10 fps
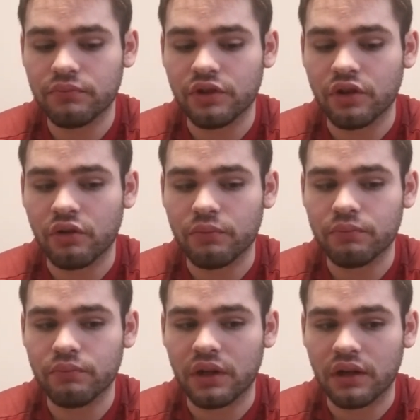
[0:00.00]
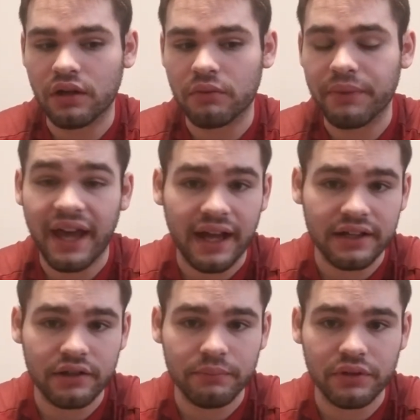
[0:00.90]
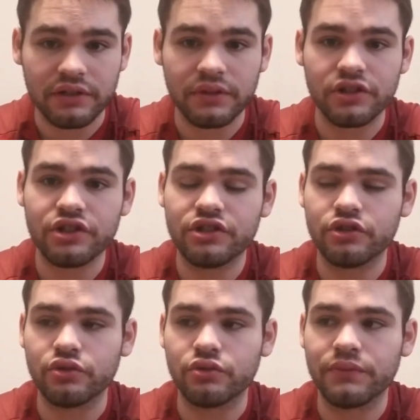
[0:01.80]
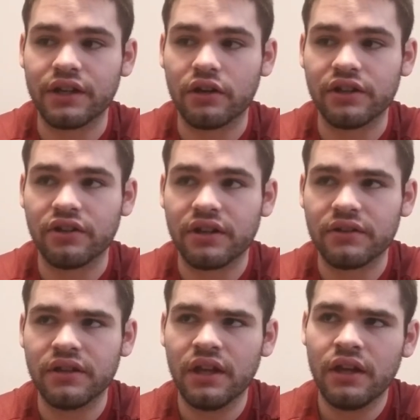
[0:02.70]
you know, um, pack pretty much to make our internet